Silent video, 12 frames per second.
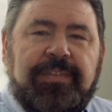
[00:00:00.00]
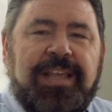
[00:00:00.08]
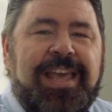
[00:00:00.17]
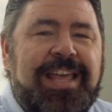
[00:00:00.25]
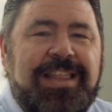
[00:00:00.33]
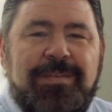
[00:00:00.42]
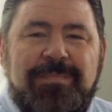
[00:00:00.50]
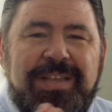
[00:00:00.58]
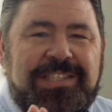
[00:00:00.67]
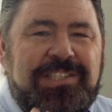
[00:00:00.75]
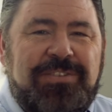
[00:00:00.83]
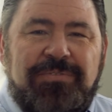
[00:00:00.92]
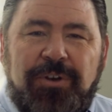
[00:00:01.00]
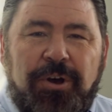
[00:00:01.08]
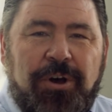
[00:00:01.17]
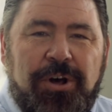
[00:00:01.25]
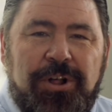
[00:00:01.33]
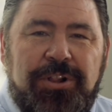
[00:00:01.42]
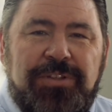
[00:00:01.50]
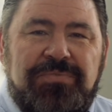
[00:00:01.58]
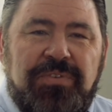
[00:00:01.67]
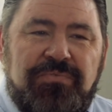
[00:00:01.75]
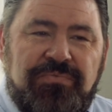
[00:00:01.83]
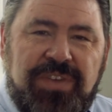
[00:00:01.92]
In the midst of all of
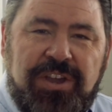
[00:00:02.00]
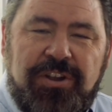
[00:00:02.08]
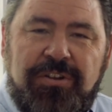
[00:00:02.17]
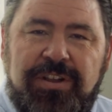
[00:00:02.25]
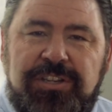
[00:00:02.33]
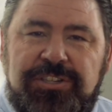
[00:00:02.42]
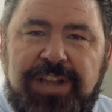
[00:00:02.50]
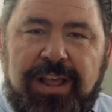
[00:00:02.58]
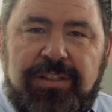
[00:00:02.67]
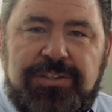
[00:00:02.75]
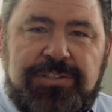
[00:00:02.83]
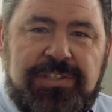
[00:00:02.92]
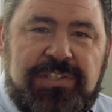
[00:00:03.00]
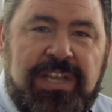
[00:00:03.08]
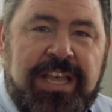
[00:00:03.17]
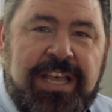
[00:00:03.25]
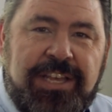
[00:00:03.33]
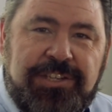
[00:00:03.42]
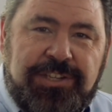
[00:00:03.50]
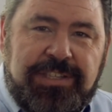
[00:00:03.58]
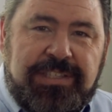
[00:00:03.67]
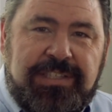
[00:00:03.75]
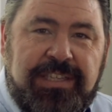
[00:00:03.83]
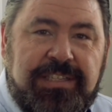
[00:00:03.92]
the fear and challenges,
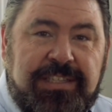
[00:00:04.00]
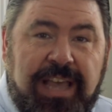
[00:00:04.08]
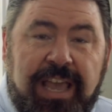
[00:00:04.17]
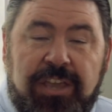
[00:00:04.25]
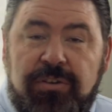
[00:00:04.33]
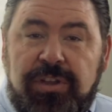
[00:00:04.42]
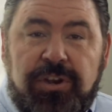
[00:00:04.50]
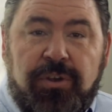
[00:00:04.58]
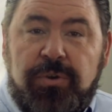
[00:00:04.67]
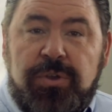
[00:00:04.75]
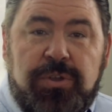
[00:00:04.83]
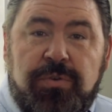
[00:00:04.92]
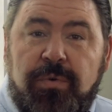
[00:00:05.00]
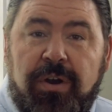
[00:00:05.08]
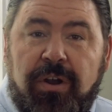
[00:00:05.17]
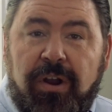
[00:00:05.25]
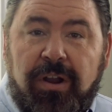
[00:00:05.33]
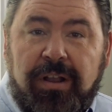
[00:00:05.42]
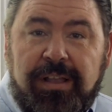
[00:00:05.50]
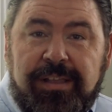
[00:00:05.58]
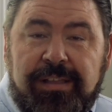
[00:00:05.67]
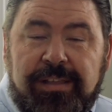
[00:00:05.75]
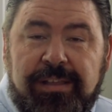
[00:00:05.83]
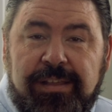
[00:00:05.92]
Jesus is saying you can know who you are
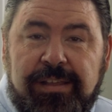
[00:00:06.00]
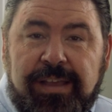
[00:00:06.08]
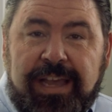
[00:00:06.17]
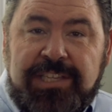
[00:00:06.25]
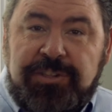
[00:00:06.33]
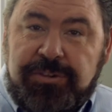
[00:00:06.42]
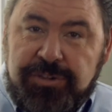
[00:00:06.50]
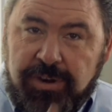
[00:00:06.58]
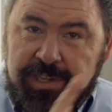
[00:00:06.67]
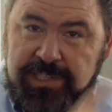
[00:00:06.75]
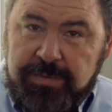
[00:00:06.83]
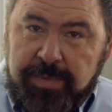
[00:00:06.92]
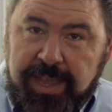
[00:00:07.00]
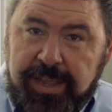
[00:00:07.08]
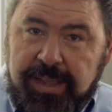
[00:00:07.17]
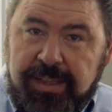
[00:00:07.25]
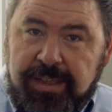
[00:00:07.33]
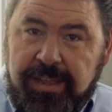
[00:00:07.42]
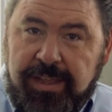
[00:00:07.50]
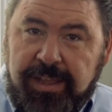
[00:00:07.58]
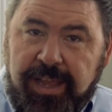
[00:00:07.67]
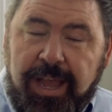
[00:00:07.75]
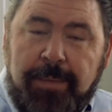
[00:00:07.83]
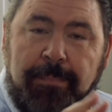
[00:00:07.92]
as you trust me,
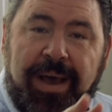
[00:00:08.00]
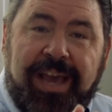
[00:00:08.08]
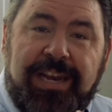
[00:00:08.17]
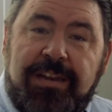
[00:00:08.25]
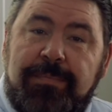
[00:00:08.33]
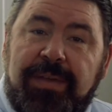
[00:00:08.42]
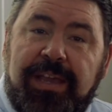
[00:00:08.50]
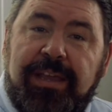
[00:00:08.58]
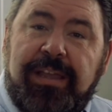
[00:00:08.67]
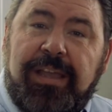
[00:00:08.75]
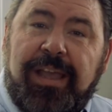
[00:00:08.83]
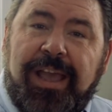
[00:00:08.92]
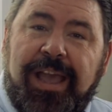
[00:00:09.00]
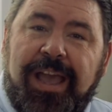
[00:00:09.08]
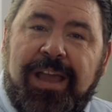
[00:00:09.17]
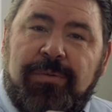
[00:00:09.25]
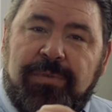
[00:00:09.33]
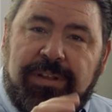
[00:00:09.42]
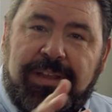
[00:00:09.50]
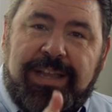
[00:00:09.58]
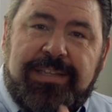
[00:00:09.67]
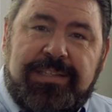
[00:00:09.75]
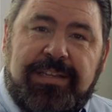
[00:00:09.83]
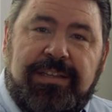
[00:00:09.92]
abide in me, and
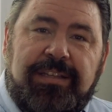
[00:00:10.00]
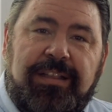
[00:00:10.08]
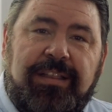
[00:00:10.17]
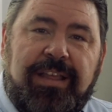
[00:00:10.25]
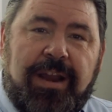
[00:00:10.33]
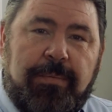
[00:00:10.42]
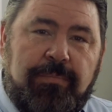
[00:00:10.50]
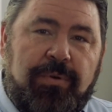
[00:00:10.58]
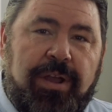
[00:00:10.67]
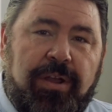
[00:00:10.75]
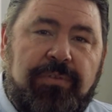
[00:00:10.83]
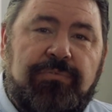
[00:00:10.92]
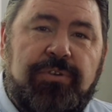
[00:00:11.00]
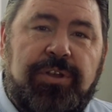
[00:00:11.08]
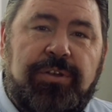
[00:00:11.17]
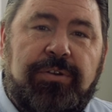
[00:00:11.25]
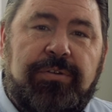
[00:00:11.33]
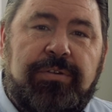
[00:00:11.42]
realizing that I'm praying for you.